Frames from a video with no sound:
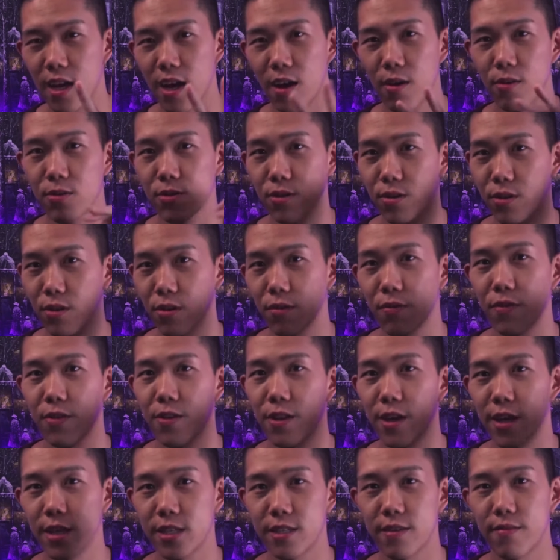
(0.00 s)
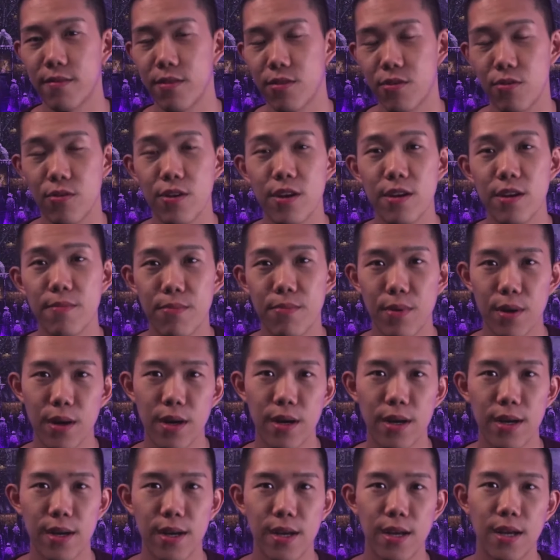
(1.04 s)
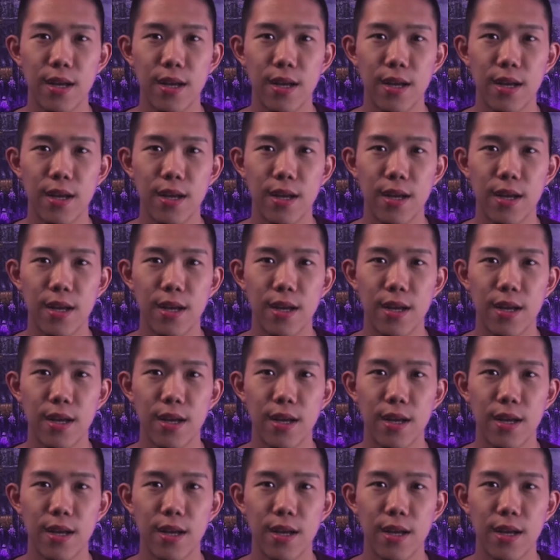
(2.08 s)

I was gonna go for the a7 III, but